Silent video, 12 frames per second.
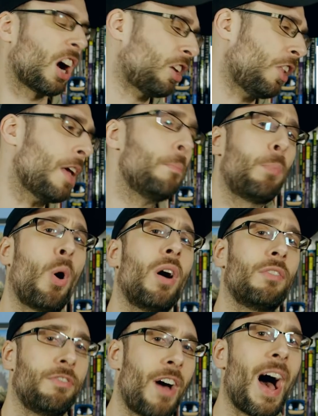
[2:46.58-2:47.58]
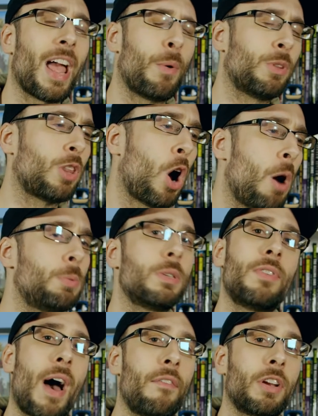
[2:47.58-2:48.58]
Acclaim bought Valiant with the hopes
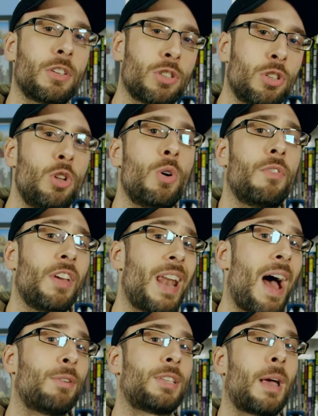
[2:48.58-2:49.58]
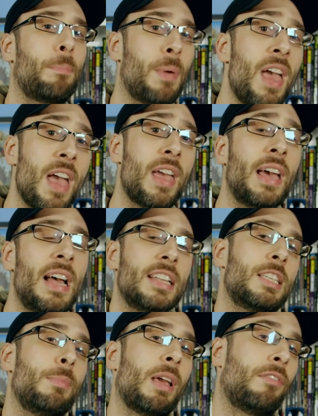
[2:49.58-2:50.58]
of having a slew of in-house IP
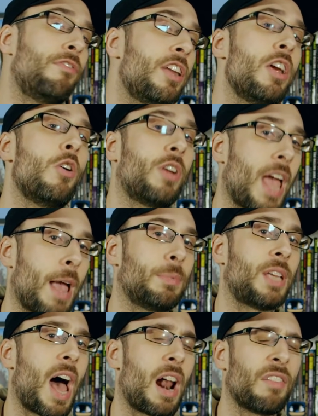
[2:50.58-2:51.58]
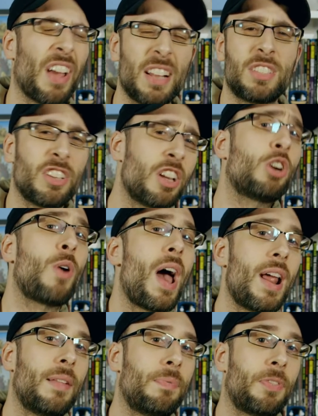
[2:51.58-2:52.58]
to make video games out of, and to their
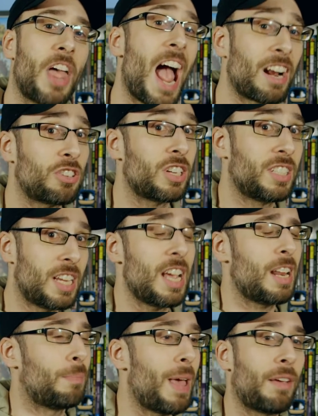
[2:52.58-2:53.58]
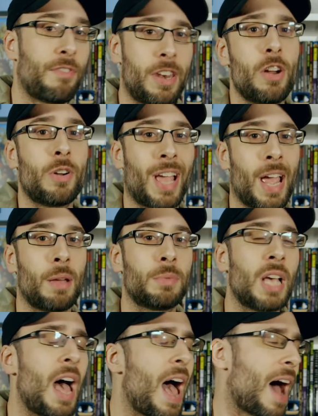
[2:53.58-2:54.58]
credit, they actually did make video
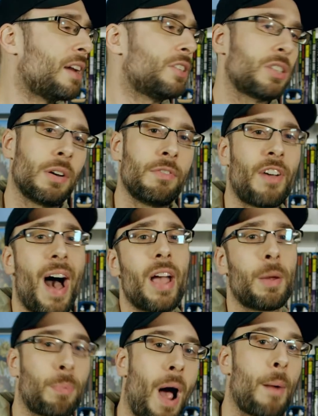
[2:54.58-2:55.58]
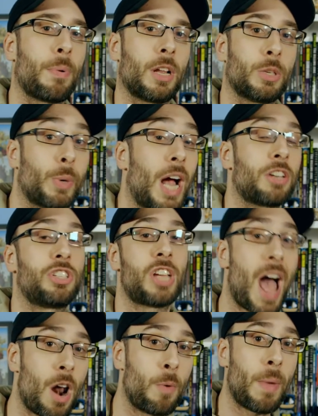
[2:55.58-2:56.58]
games out of some Valiant properties. We got
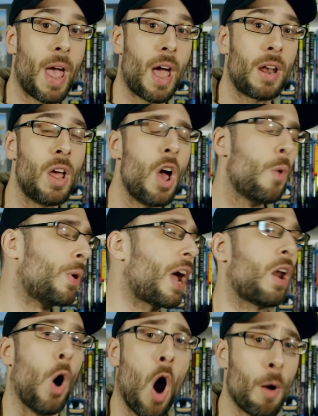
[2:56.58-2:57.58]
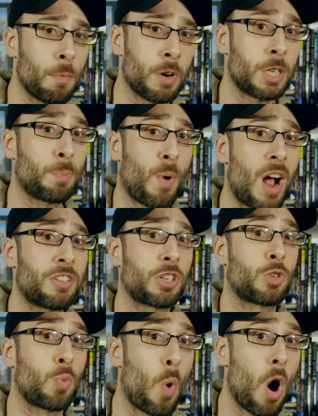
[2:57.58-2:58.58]
Shadow Man, we got Armorines
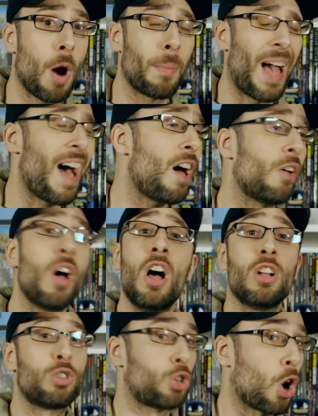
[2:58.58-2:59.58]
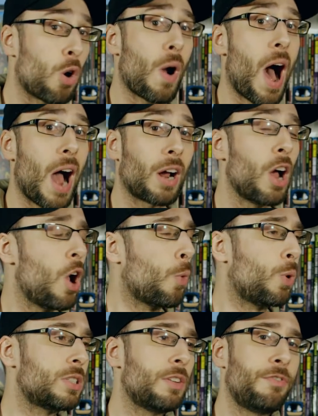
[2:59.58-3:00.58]
Project Swarm, hell, Turok
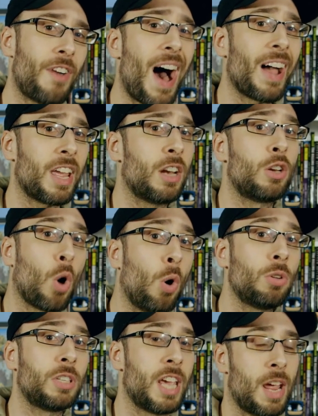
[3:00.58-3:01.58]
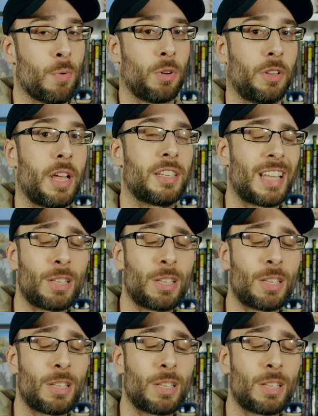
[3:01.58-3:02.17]
was a Valiant Gold Key release.